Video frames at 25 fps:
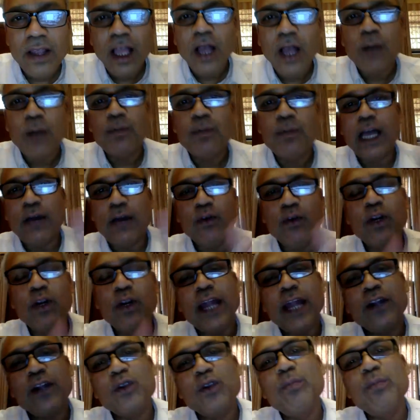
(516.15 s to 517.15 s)
But I would
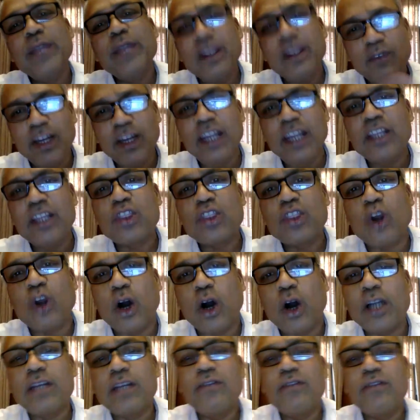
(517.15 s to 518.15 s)
like to bring one day a
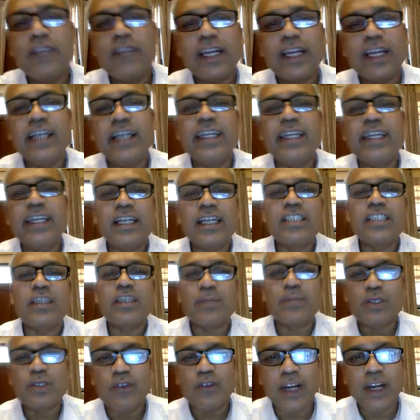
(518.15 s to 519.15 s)
thought, we can take it
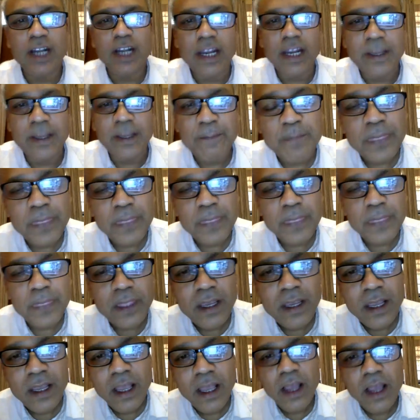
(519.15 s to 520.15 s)
subsequently,
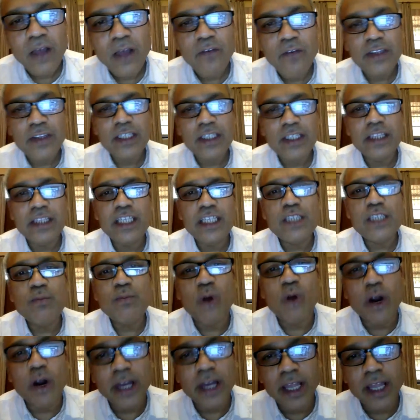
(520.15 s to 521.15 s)
whether this
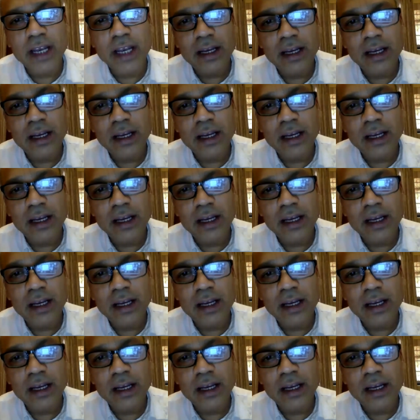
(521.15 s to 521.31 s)
model